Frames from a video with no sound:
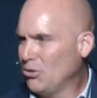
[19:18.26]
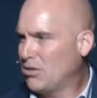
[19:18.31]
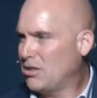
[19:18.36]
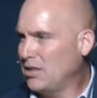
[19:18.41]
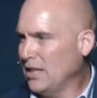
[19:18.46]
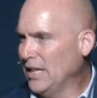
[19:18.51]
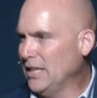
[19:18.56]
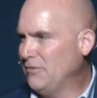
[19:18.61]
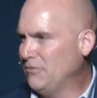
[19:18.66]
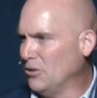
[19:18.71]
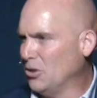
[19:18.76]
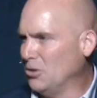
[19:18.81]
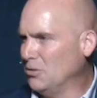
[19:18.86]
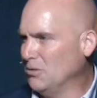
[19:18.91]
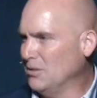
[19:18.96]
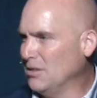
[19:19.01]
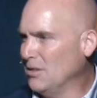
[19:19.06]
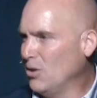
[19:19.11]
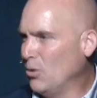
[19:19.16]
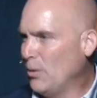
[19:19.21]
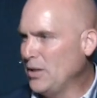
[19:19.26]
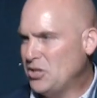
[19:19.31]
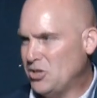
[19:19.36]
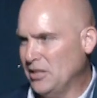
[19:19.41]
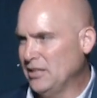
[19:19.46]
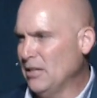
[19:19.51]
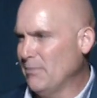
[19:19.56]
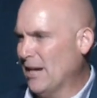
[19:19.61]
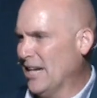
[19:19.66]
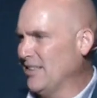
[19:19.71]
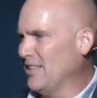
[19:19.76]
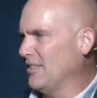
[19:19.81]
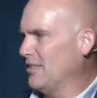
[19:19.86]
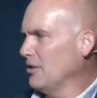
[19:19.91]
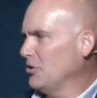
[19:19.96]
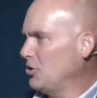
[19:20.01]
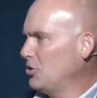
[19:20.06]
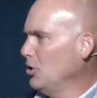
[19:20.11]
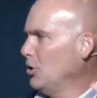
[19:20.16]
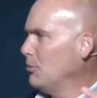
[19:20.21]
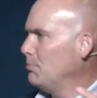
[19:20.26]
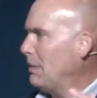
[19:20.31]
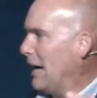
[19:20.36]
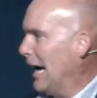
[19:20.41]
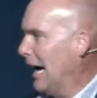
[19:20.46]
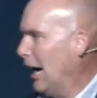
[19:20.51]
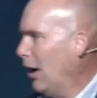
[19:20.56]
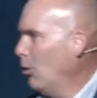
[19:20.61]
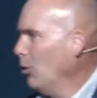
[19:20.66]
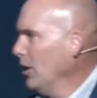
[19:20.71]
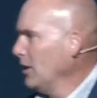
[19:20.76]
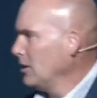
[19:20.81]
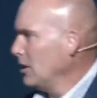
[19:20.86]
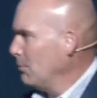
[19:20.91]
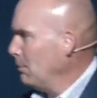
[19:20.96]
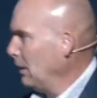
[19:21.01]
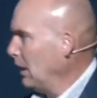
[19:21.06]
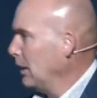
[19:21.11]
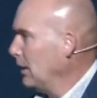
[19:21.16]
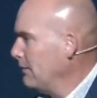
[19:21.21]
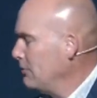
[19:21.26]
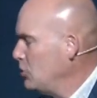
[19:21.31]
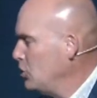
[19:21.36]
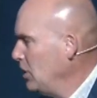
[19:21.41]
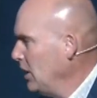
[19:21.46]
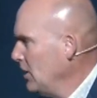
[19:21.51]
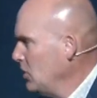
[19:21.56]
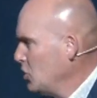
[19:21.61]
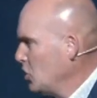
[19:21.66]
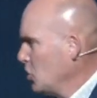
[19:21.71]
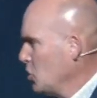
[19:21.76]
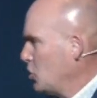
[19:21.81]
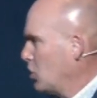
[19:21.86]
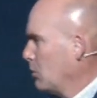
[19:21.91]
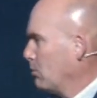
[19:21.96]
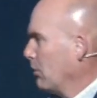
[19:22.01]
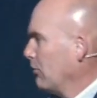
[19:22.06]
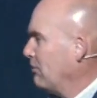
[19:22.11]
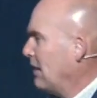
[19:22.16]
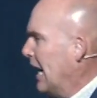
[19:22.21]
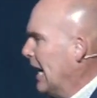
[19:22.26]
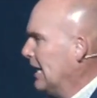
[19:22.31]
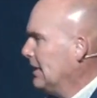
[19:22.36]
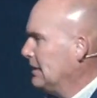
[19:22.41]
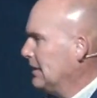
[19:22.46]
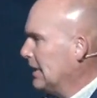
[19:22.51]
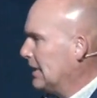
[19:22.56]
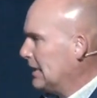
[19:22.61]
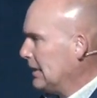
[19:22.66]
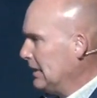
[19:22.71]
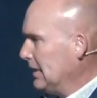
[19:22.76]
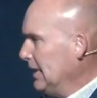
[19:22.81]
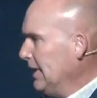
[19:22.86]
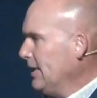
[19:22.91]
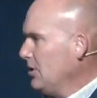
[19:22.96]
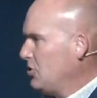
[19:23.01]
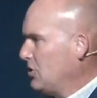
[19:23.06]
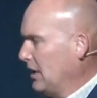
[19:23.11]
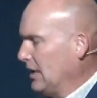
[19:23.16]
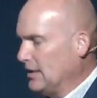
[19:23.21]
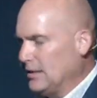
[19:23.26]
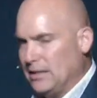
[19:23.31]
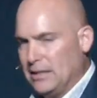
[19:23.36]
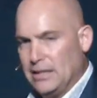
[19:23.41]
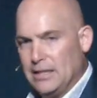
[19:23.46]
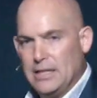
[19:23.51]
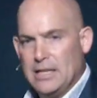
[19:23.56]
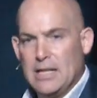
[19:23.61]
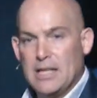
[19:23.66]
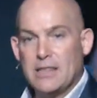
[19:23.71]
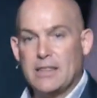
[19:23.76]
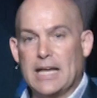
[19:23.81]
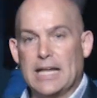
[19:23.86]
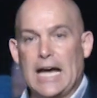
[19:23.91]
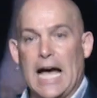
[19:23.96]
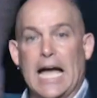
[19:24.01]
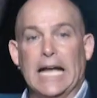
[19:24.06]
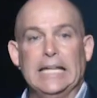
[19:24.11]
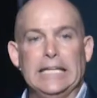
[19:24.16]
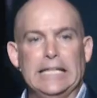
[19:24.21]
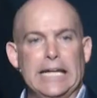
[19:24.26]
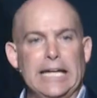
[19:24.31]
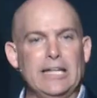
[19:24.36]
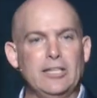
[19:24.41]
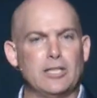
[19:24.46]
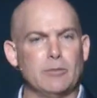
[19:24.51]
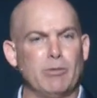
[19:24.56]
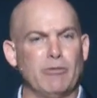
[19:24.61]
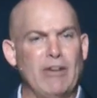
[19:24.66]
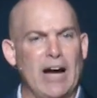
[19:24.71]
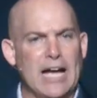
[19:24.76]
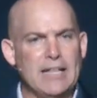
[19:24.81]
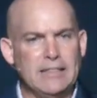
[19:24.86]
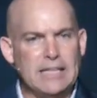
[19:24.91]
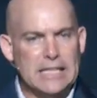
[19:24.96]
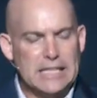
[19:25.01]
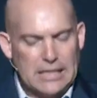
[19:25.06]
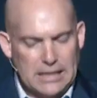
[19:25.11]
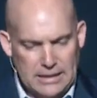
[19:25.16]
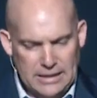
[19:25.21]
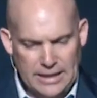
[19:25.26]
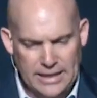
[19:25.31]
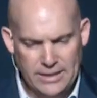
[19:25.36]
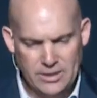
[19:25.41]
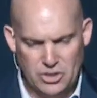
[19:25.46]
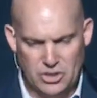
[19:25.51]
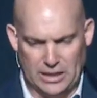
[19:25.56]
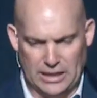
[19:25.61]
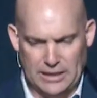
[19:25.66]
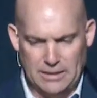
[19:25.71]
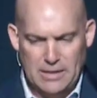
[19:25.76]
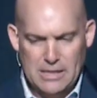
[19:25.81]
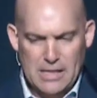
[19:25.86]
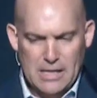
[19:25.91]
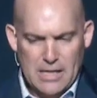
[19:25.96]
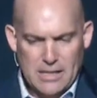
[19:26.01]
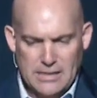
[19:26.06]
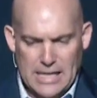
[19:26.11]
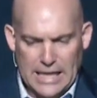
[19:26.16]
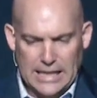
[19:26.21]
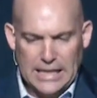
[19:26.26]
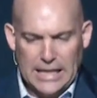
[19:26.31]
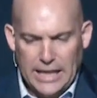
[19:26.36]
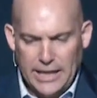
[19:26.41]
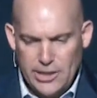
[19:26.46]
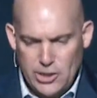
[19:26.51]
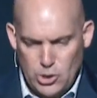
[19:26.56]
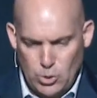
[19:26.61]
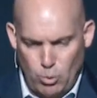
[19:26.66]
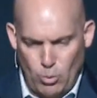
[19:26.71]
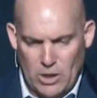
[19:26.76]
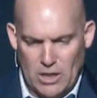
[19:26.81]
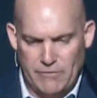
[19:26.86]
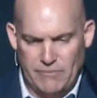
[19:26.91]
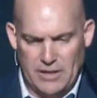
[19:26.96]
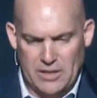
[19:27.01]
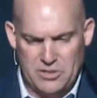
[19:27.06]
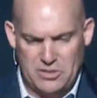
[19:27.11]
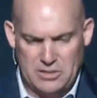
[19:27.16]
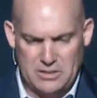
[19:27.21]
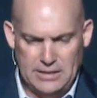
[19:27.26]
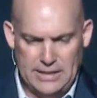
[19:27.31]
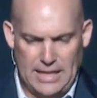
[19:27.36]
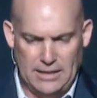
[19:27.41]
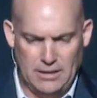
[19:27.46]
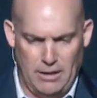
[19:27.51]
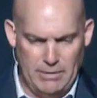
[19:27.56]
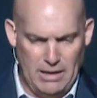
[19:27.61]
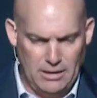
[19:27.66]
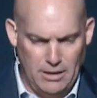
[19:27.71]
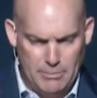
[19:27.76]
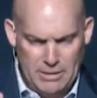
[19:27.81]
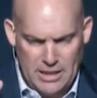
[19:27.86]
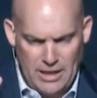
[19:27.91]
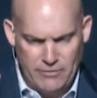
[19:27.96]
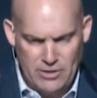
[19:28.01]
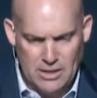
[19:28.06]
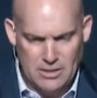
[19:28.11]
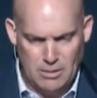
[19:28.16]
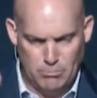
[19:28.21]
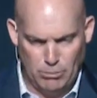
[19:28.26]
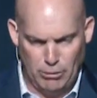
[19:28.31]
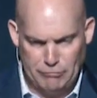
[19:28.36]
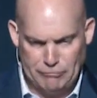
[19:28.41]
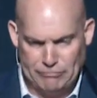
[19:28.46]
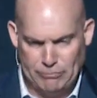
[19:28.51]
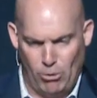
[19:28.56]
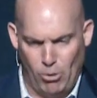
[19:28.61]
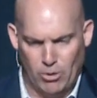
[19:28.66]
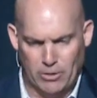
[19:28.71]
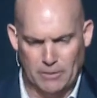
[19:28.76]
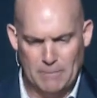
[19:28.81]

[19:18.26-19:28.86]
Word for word: I'm so thankful. We sing about it that there's still power in the blood of Jesus to provide the cleansing that I need, to provide the cleansing that each one of us need. Let me, let me give you number